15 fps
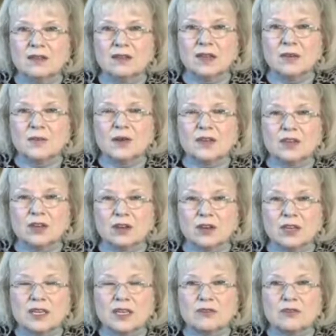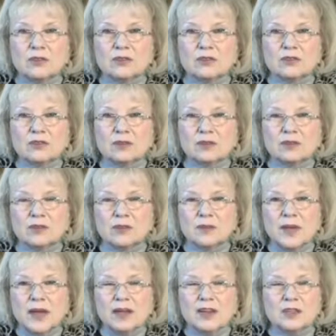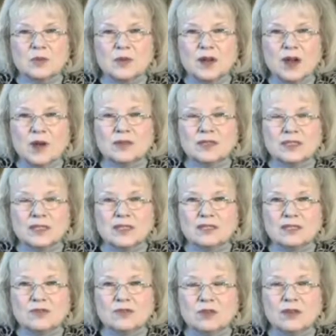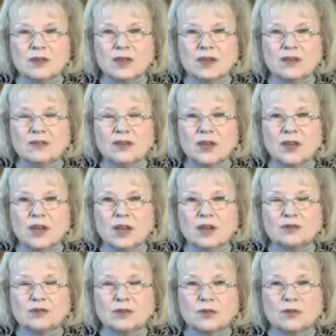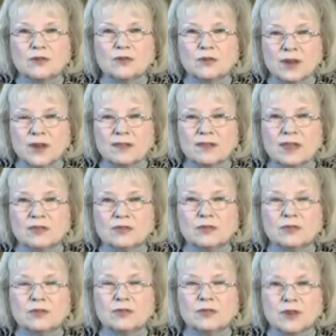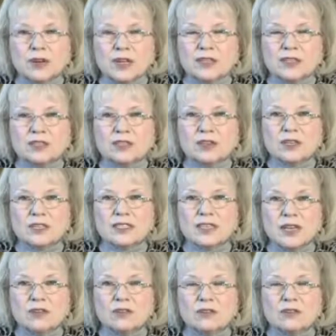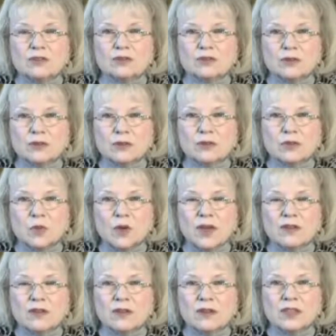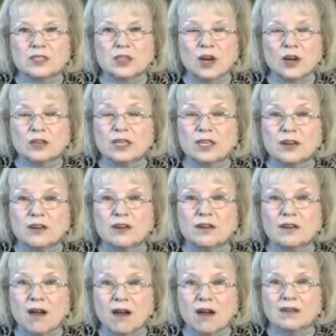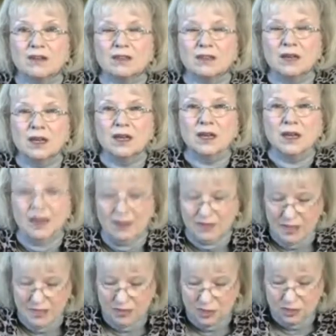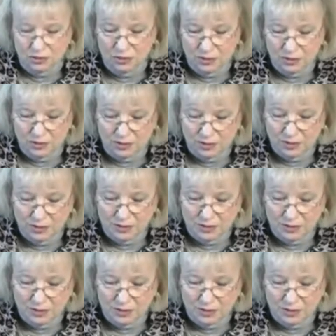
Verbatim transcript: but they're going to give you the truth. My husband always says if you have a true friend, that true friend is going to tell you the truth, whether it's hard to hear or not. And that's the truth.